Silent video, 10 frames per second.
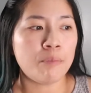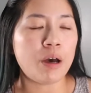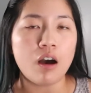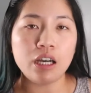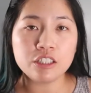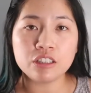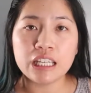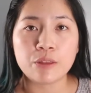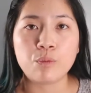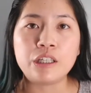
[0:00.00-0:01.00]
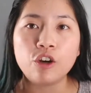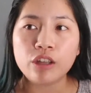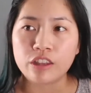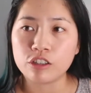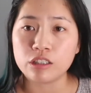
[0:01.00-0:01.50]
but underneath we know
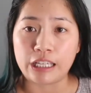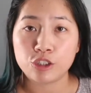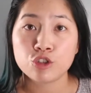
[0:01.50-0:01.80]
that there's like